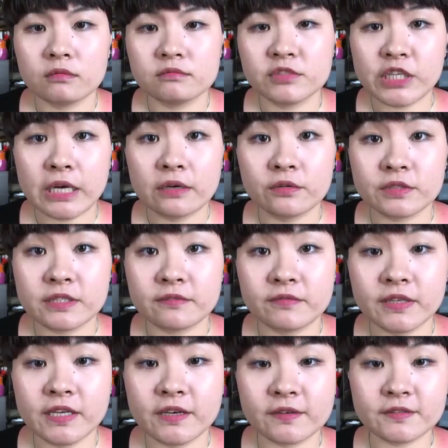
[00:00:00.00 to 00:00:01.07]
channels and
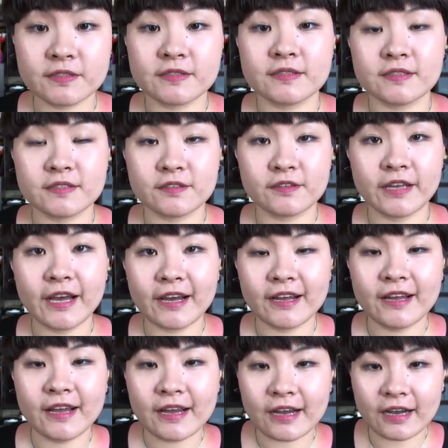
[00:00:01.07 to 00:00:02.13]
videos. So yeah,
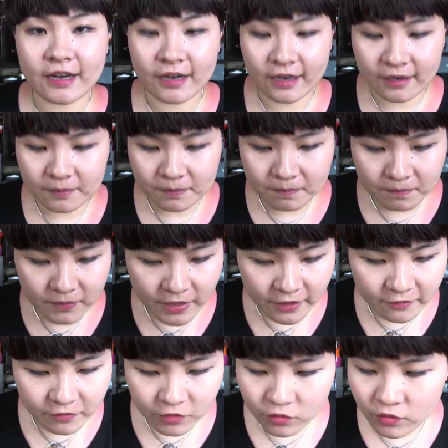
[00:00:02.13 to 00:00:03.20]
Um,
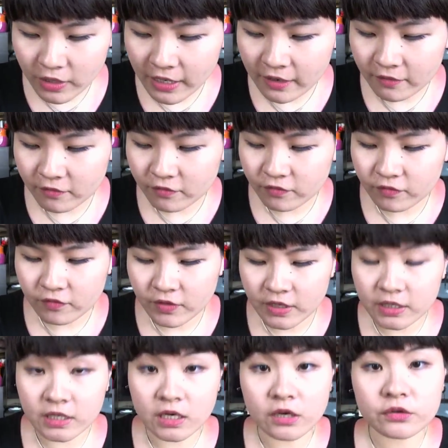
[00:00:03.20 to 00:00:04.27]
if you have
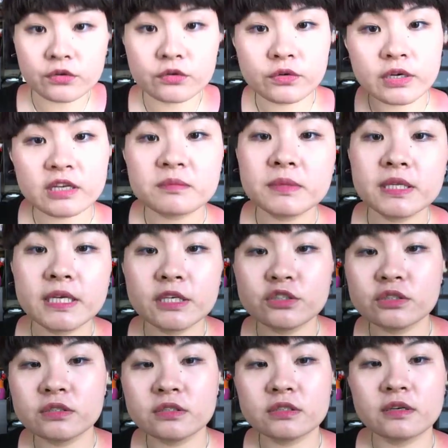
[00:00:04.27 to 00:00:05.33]
any other
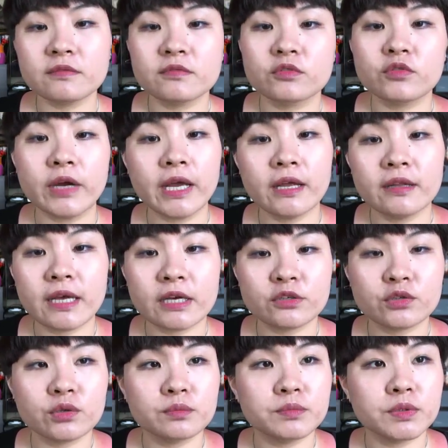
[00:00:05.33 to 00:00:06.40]
recommendations of great
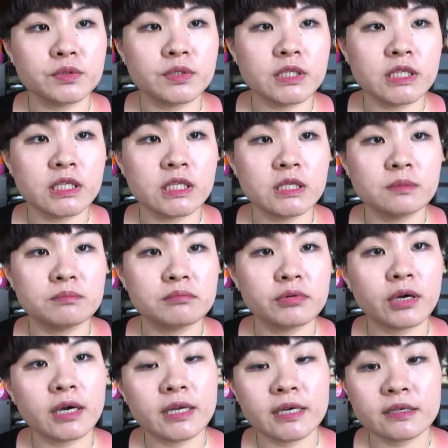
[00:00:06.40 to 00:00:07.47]
natural beauty
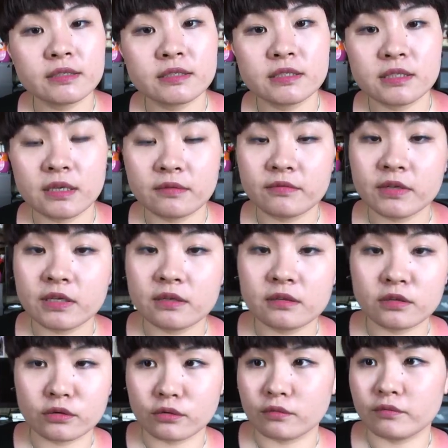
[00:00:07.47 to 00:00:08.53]
products and be
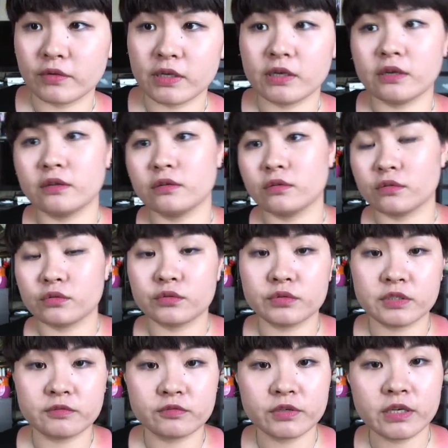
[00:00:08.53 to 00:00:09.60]
you know vegan or
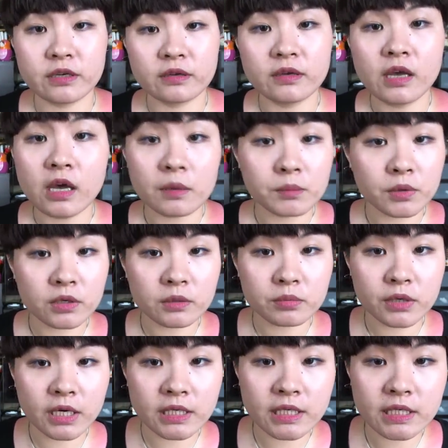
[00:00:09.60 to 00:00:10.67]
cruelty-free beauty
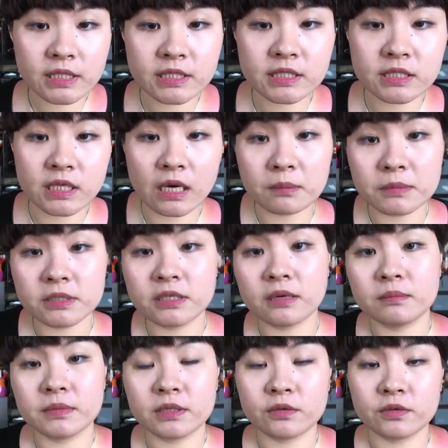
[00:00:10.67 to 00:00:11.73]
products, comment
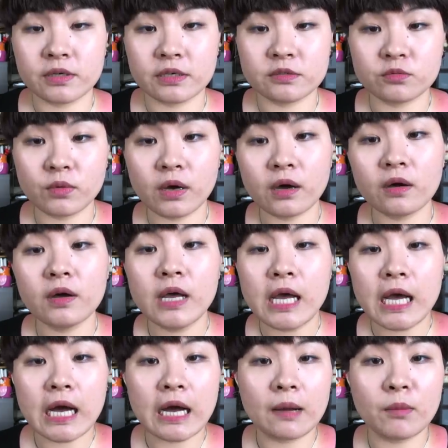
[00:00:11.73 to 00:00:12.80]
down below as well.
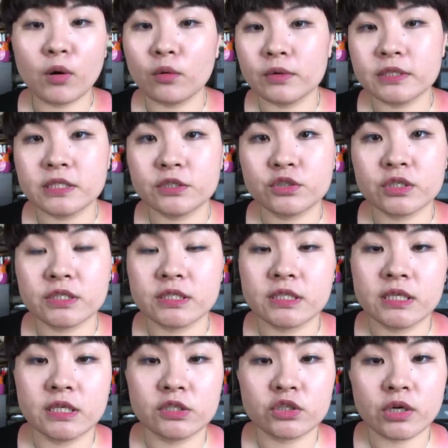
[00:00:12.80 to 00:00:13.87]
I'm always interested
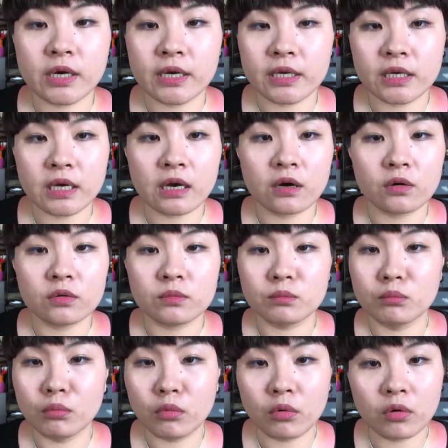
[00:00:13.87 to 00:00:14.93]
in trying out
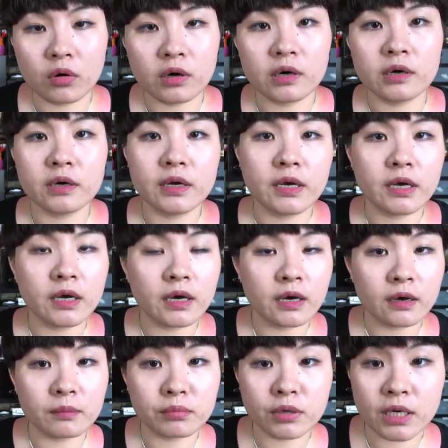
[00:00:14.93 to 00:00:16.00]
more
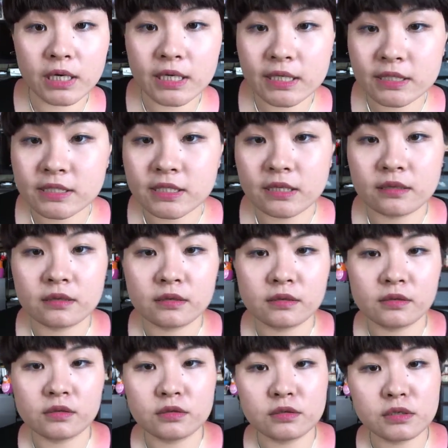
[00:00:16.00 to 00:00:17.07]
uh, products and
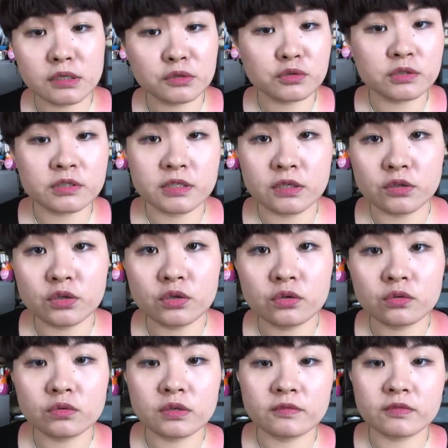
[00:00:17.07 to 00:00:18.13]
interesting
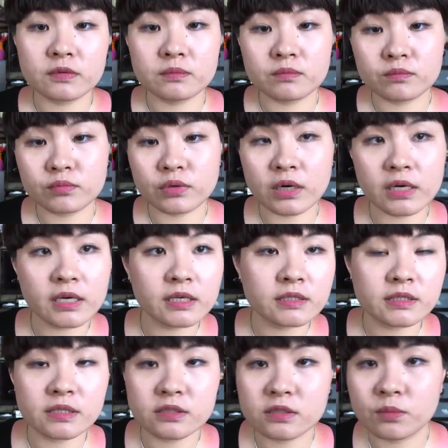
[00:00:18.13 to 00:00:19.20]
new different
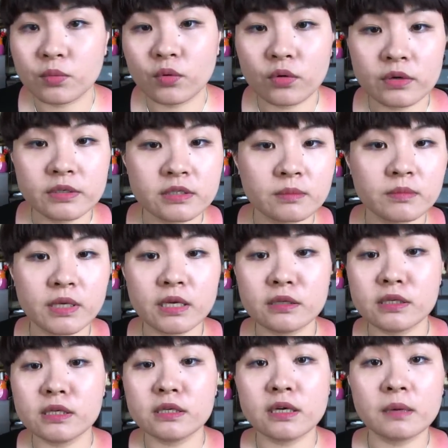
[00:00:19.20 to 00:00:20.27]
products and support some
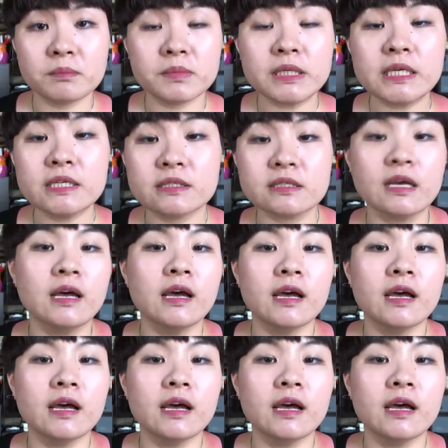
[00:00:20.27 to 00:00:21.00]
indie companies.